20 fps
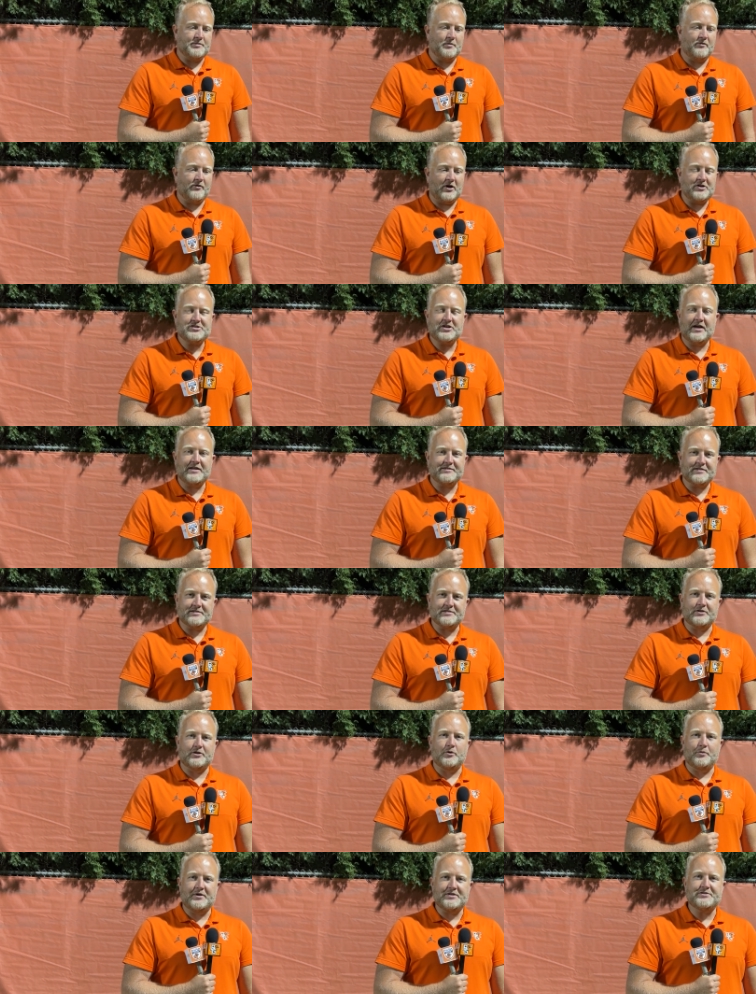of our chances a
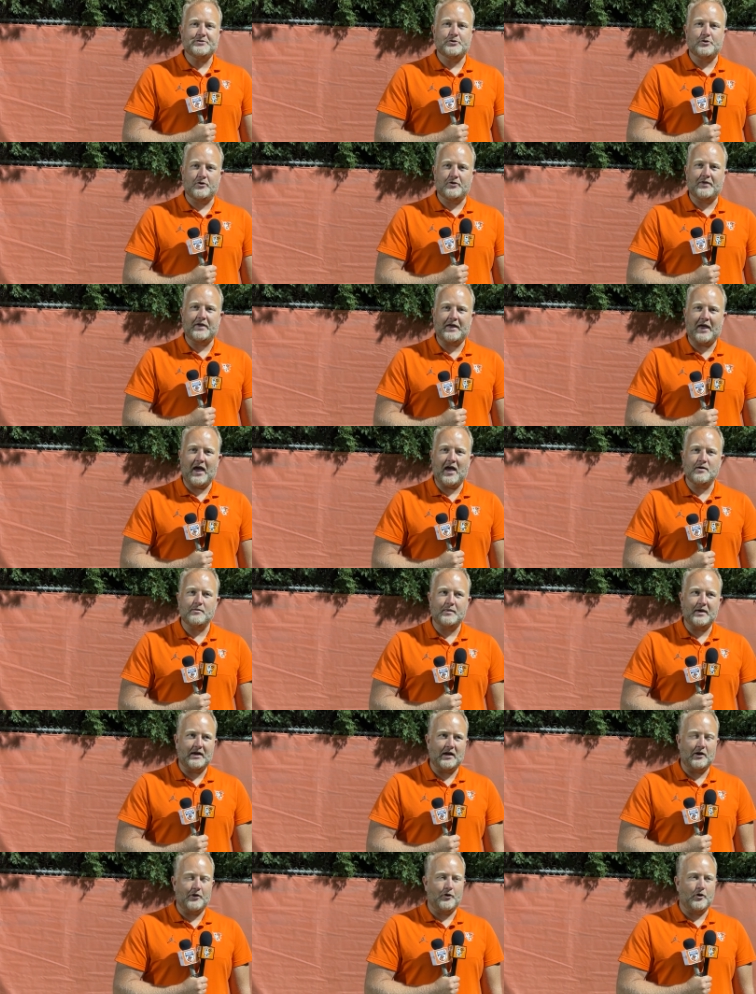little bit sooner in the game,
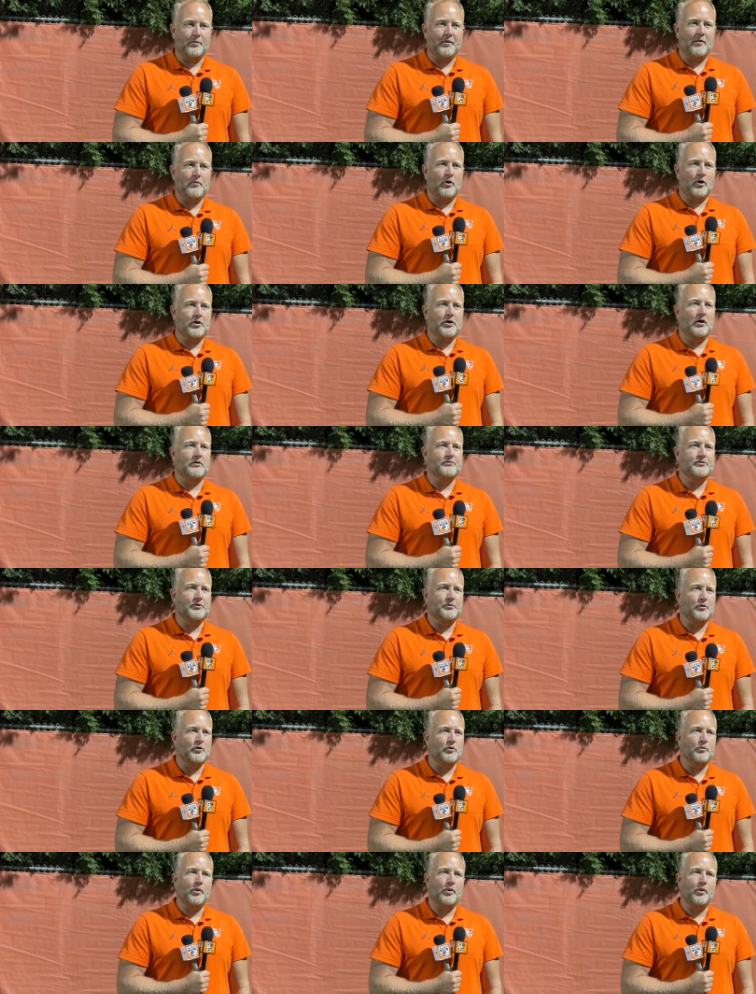made it a little bit more comfortable.